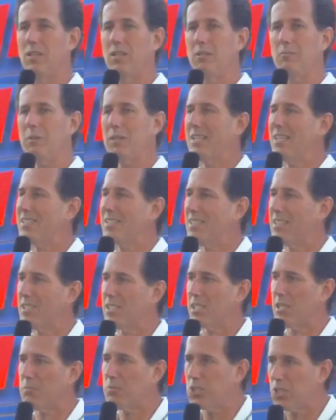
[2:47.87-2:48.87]
because it
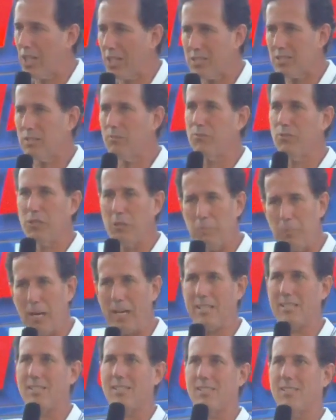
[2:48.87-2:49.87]
is objectively
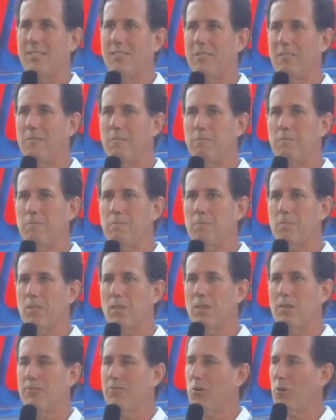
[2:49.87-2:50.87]
best
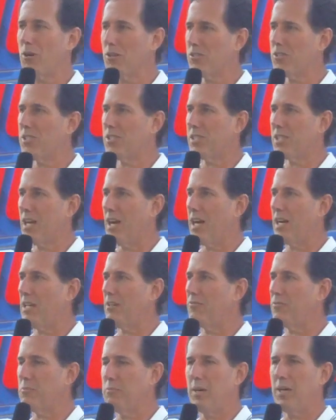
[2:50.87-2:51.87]
for our
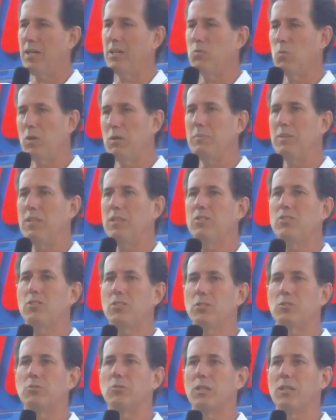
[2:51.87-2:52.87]
society, for men, women, and
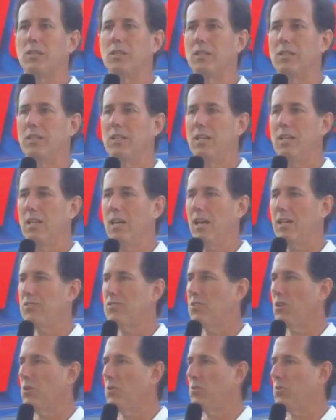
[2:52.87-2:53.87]
children. And
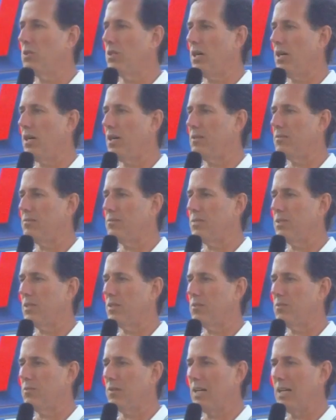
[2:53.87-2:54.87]
so
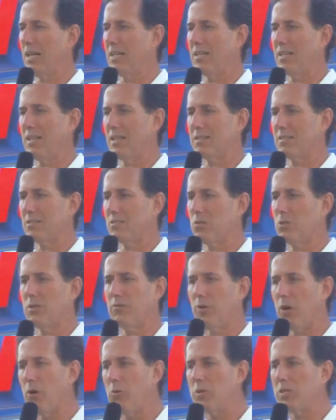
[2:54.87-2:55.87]
I sort
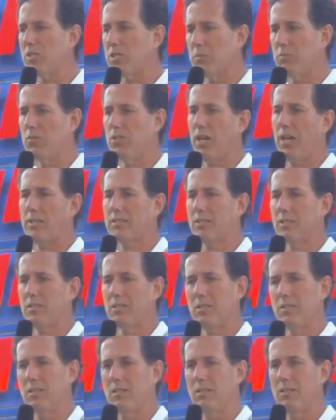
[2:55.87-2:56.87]
of always objected
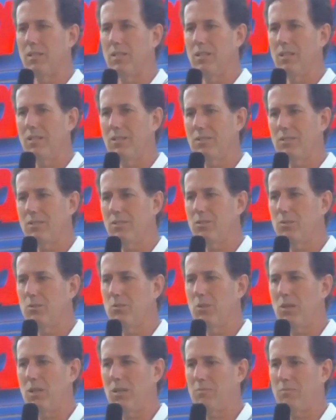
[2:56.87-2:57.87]
to
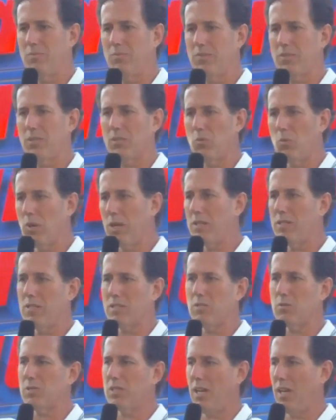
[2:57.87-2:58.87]
the way
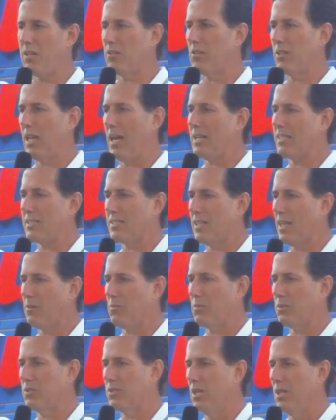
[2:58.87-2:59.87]
this was handled last
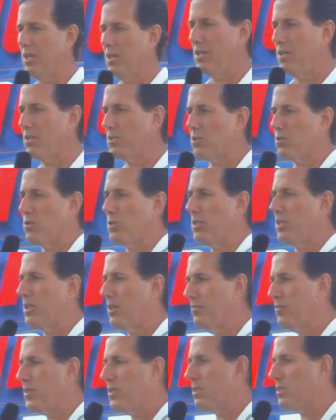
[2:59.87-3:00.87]
night. Was so you
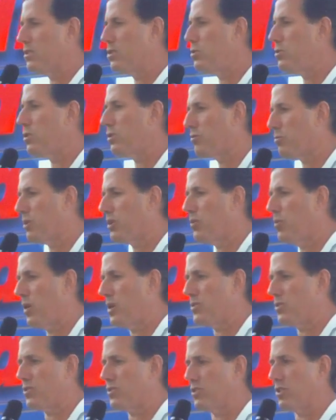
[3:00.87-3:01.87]
give these 2 or 3
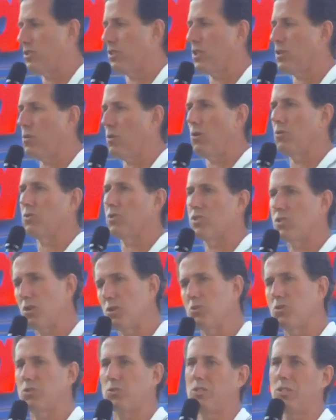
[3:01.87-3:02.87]
questions on the quote
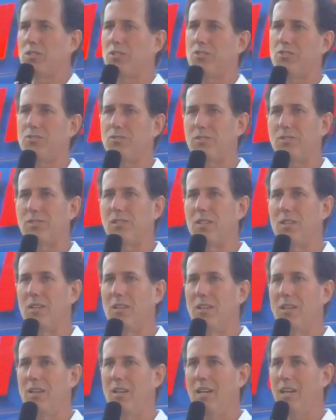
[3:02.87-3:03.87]
social issues,
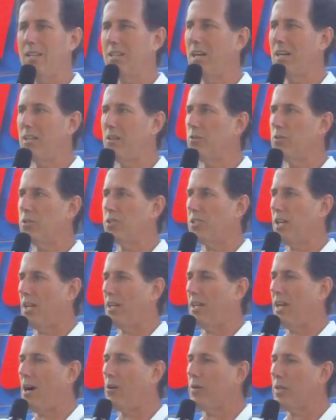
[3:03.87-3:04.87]
and not
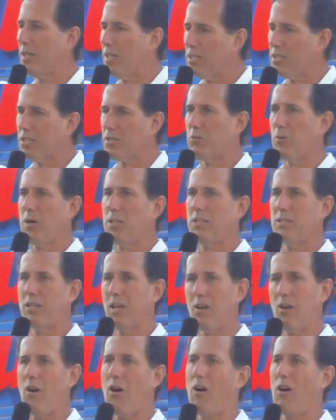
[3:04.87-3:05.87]
understanding how integrated
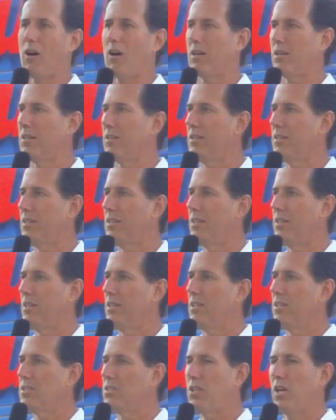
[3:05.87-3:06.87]
they are
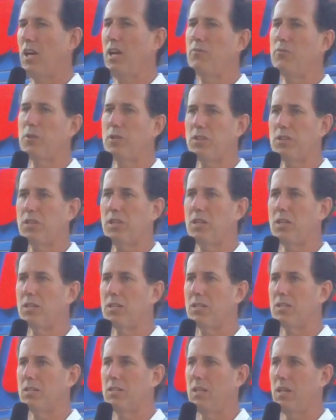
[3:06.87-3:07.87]
to
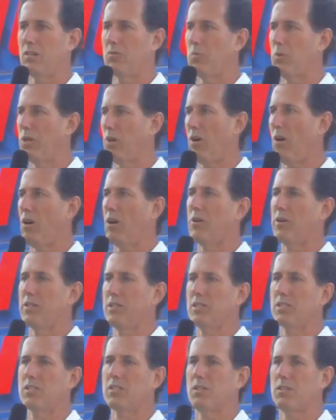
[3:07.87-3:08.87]
everything that we are
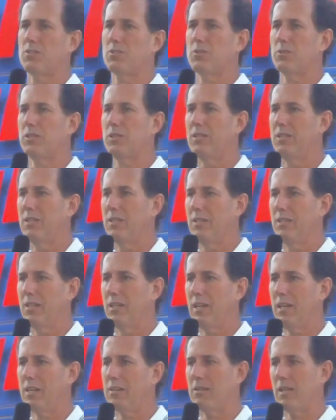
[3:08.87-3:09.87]
in this country.
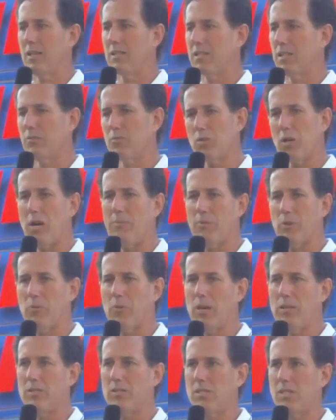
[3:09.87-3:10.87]
And as I've traveled
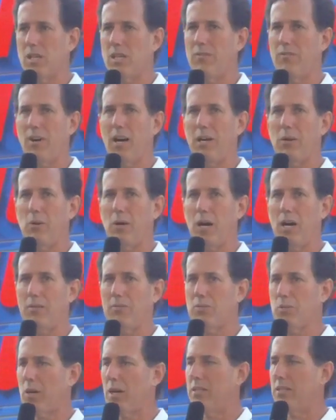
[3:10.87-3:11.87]
around the state of Iowa,
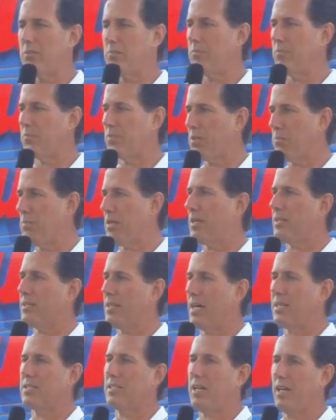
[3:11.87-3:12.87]
I've tried to make
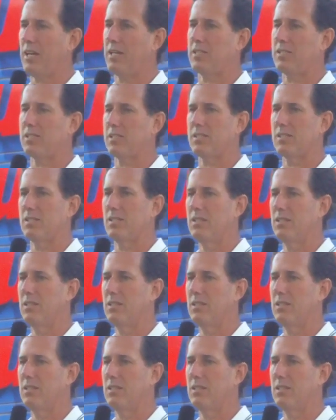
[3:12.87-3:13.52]
that case